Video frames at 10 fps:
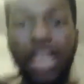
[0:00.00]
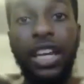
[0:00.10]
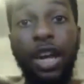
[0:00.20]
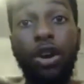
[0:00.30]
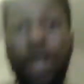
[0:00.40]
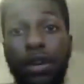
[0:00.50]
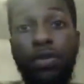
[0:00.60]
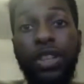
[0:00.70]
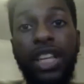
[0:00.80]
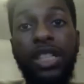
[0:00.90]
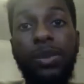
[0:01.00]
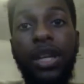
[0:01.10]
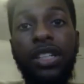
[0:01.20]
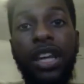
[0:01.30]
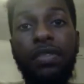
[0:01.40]
They are different things
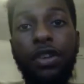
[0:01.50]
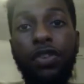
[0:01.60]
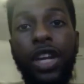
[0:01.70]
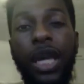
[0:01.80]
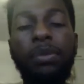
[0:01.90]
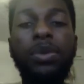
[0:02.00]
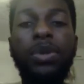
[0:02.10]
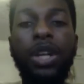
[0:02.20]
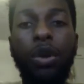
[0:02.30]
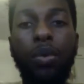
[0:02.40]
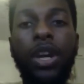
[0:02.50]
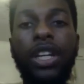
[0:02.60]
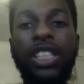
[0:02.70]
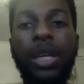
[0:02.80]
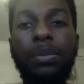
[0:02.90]
because they have different names, but they are one and
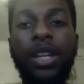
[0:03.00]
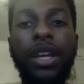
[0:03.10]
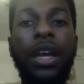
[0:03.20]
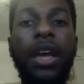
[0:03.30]
the same thing.